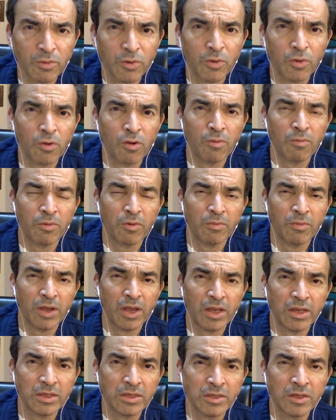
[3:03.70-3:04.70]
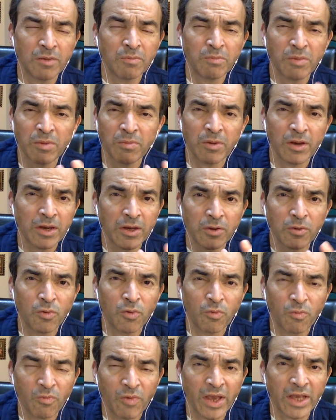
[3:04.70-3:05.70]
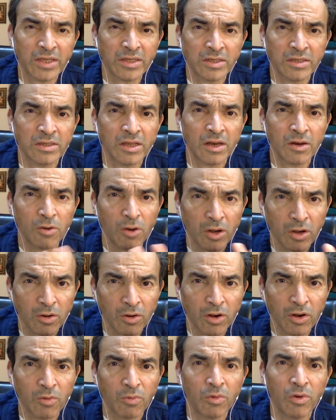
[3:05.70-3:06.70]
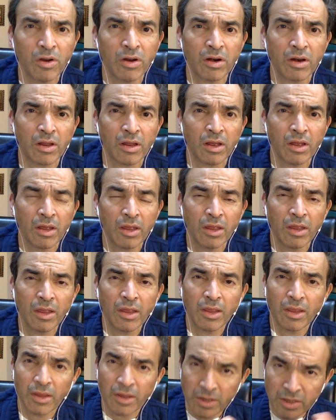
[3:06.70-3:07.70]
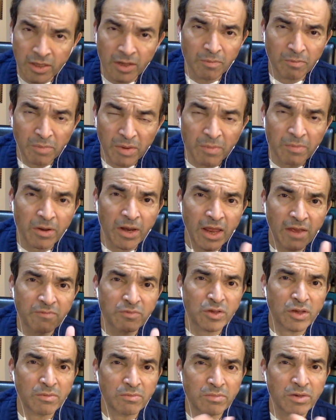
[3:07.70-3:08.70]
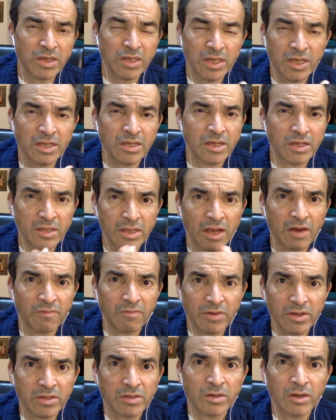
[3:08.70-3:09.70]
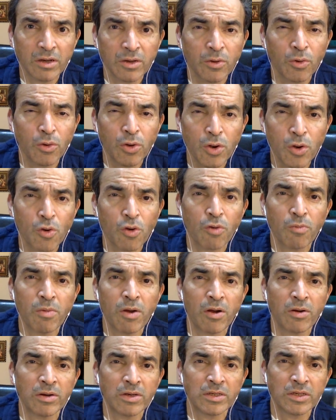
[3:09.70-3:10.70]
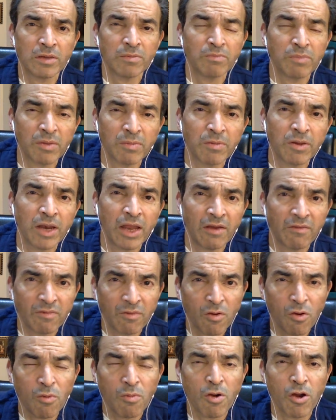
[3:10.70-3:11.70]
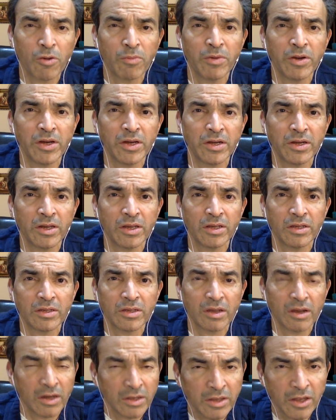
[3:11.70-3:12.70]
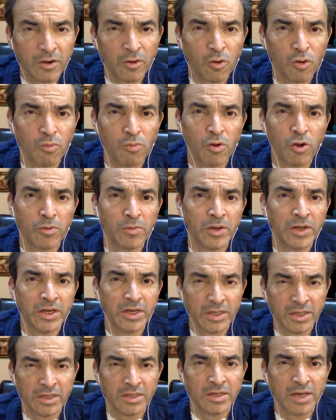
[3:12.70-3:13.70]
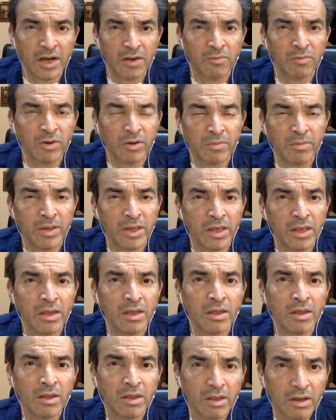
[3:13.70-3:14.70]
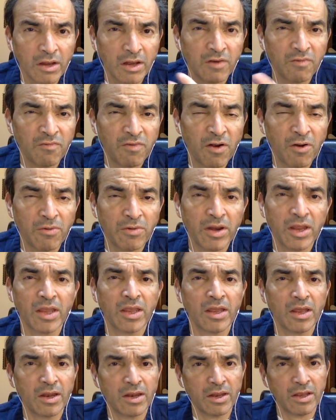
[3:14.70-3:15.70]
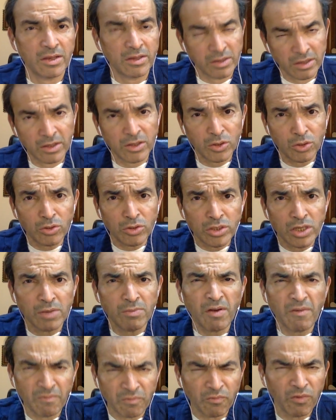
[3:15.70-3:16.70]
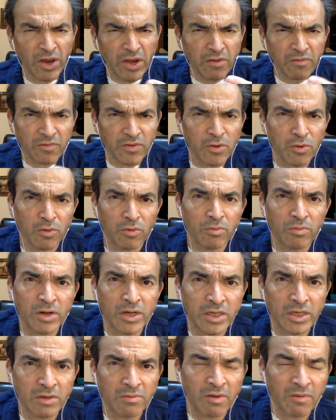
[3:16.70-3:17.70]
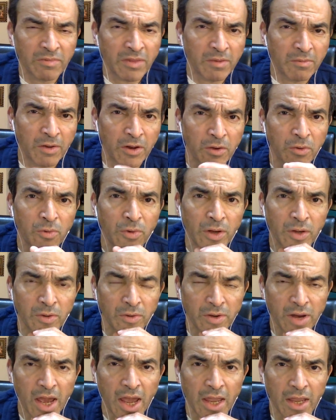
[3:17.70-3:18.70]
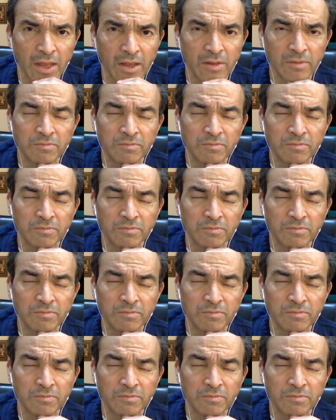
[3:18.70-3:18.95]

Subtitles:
immunocompromised, some people in whom vaccines are not going to work. Some people have some diseases that we still don't know about. Some people have comorbidities, other comorbidities that will be confounding illness. So some of, very few, but some of them are going to die.